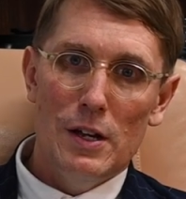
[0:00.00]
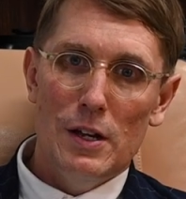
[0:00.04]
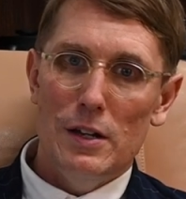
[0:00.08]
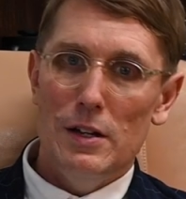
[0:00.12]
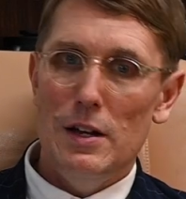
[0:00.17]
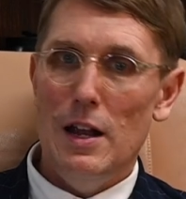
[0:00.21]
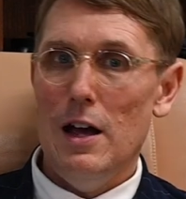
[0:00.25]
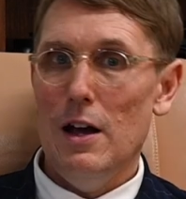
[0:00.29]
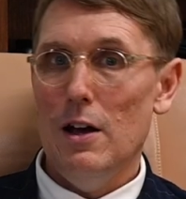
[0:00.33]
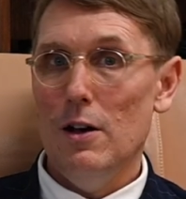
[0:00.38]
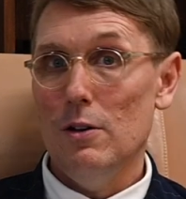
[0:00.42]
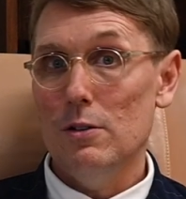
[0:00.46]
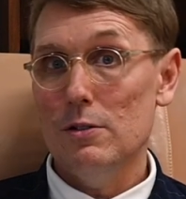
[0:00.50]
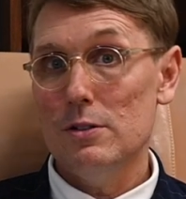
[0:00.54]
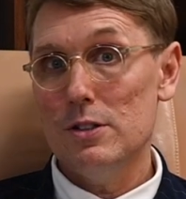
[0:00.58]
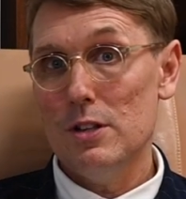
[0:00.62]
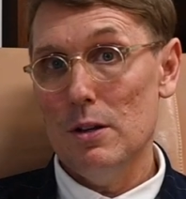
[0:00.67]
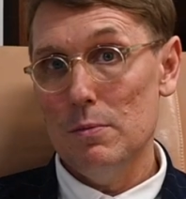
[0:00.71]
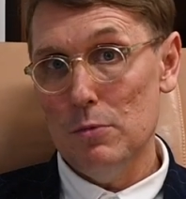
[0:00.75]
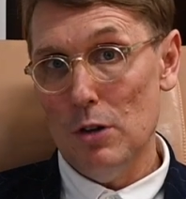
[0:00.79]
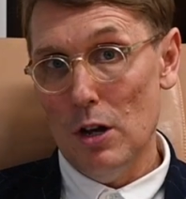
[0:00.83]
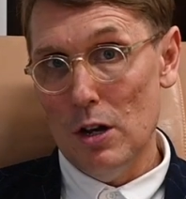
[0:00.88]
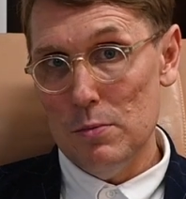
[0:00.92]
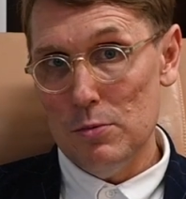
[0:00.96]
Now,
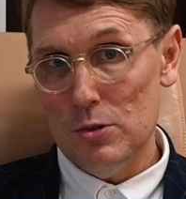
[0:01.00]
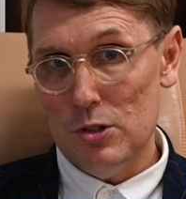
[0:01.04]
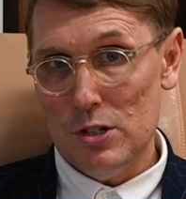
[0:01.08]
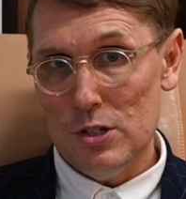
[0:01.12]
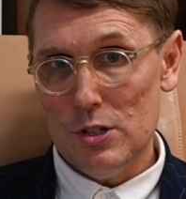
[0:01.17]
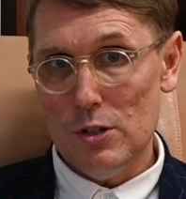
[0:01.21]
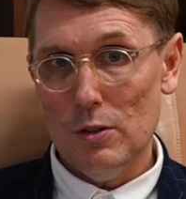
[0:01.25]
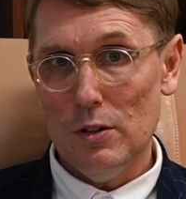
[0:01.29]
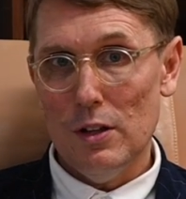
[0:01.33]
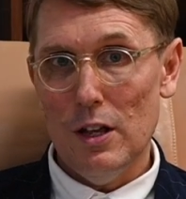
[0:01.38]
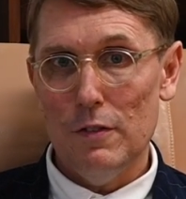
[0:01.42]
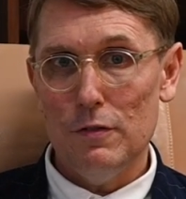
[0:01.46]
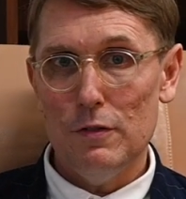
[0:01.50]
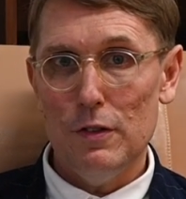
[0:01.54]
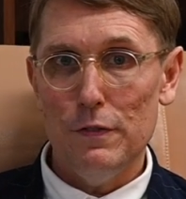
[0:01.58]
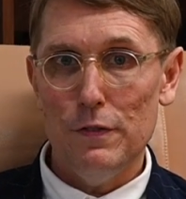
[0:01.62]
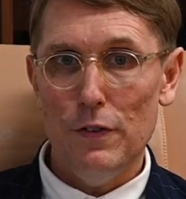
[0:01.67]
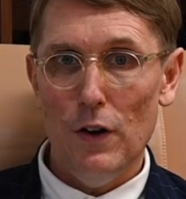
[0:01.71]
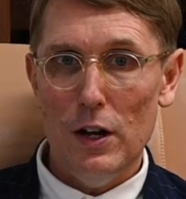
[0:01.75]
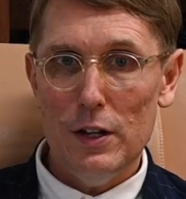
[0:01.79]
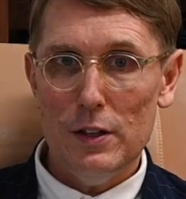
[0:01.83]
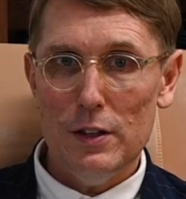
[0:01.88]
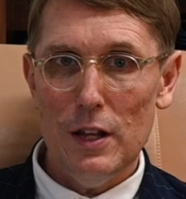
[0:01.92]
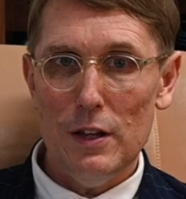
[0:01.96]
sometimes you still have to
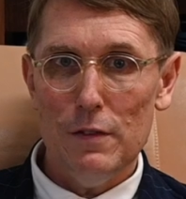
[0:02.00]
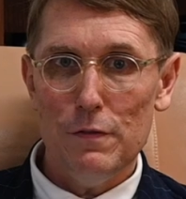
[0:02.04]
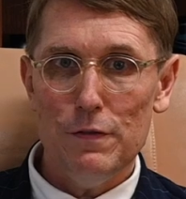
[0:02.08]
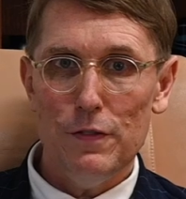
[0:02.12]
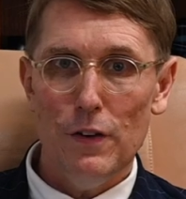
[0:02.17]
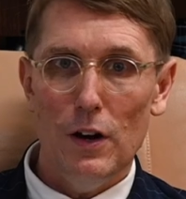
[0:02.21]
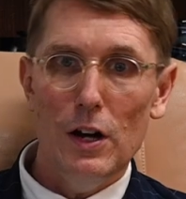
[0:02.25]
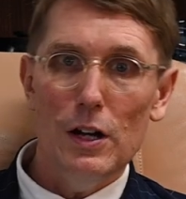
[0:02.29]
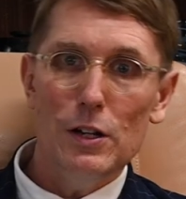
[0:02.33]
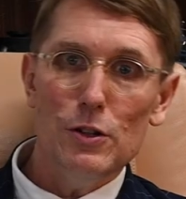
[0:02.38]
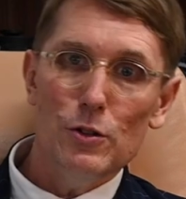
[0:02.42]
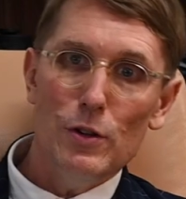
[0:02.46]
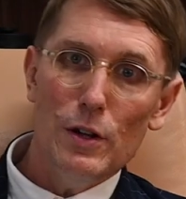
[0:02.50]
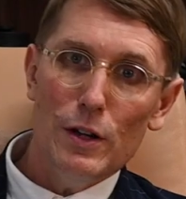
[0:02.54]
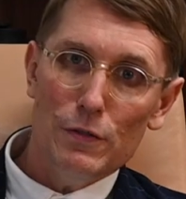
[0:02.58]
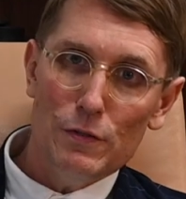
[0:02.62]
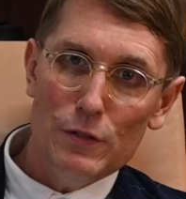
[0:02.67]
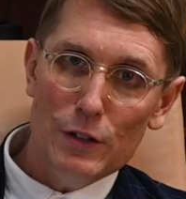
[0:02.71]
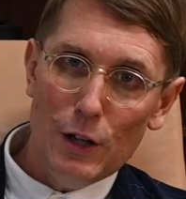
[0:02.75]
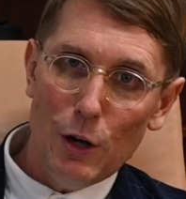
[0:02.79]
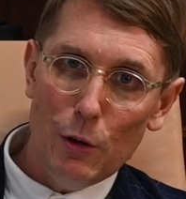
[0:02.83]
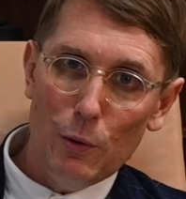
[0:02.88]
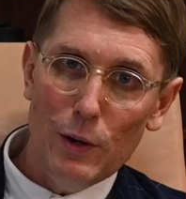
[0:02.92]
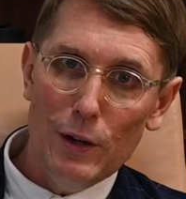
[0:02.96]
fight that fight. You have to
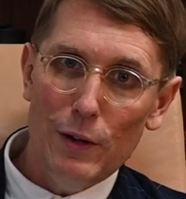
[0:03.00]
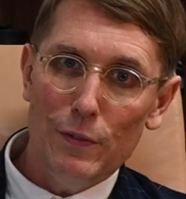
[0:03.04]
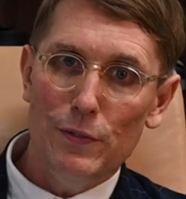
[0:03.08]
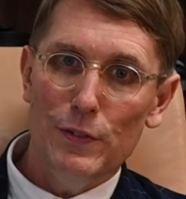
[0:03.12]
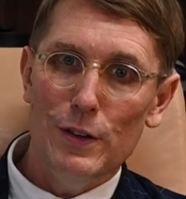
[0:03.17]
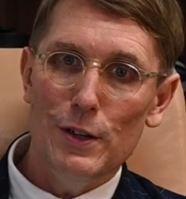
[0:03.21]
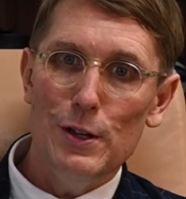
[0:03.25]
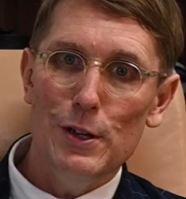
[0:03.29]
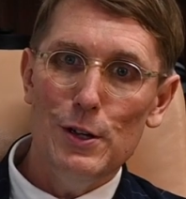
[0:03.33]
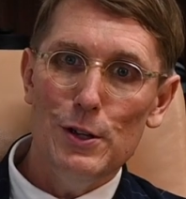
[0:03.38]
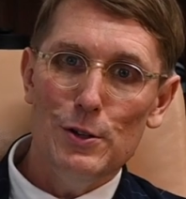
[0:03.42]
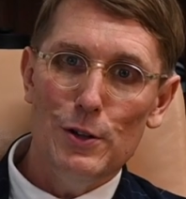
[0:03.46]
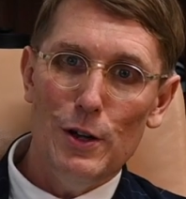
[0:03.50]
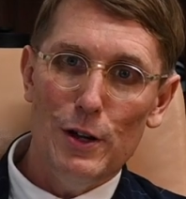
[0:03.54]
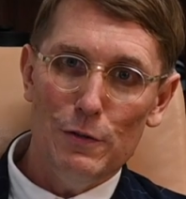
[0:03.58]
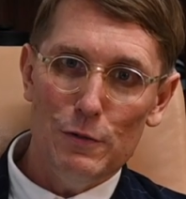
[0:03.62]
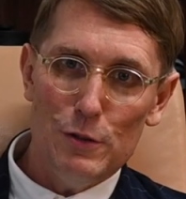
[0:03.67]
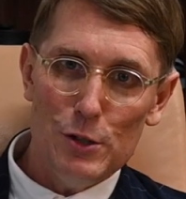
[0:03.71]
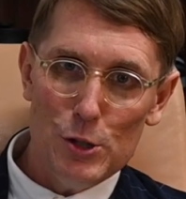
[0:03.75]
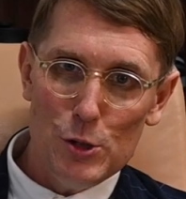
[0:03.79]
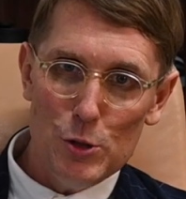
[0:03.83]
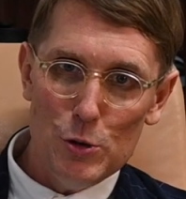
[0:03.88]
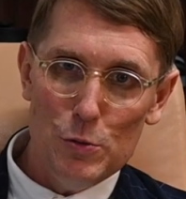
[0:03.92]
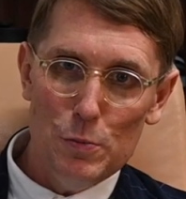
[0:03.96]
go out there, you have
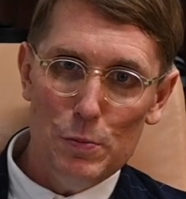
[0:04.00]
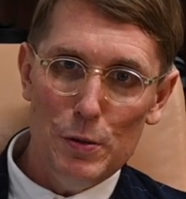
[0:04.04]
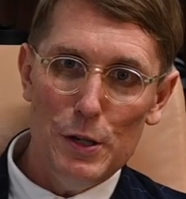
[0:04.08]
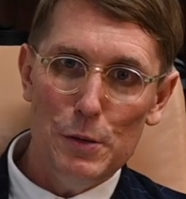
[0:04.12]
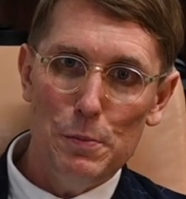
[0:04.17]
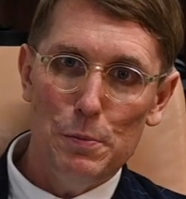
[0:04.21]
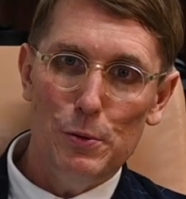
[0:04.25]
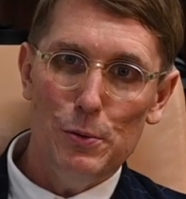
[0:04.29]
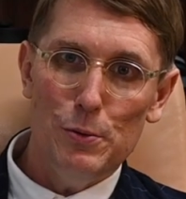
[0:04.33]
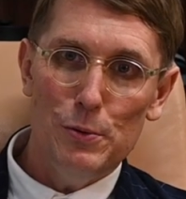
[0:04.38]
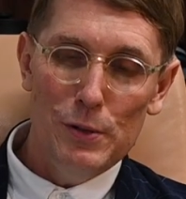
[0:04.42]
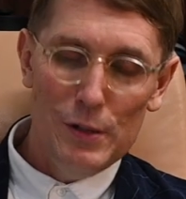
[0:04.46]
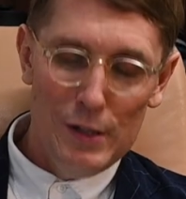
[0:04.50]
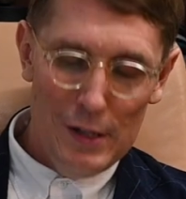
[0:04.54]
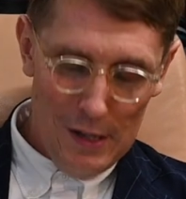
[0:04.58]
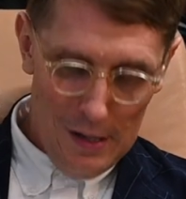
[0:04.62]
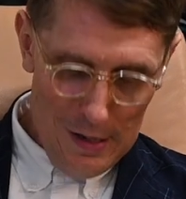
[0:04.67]
to sue people.